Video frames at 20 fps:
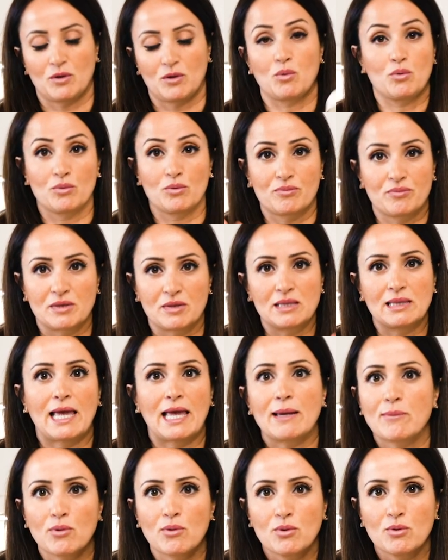or the
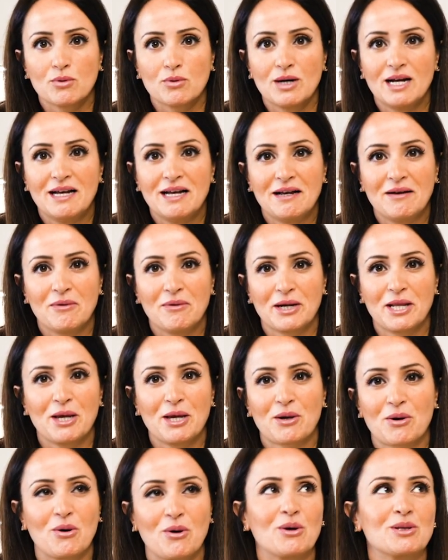label, what do
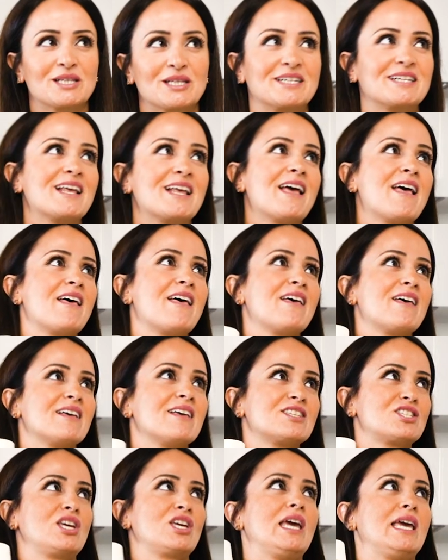you call it?
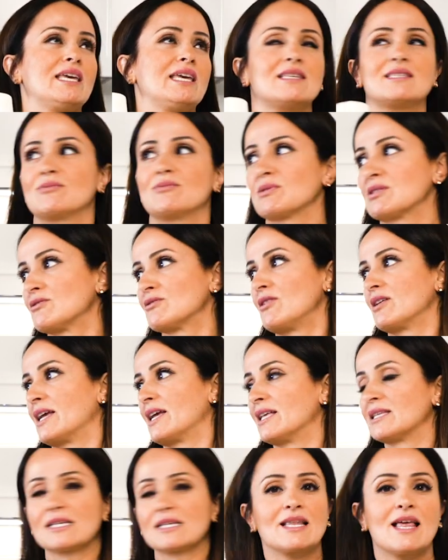Jeez, what's wrong,
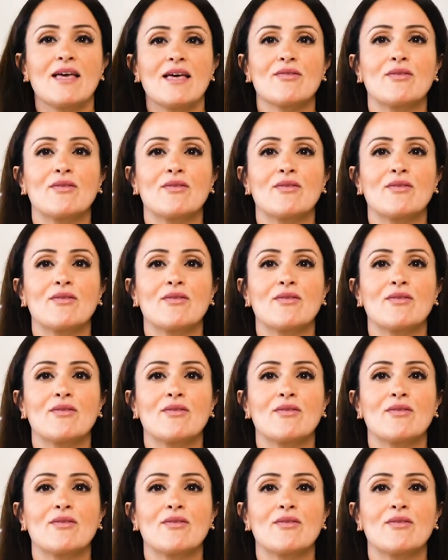Helen?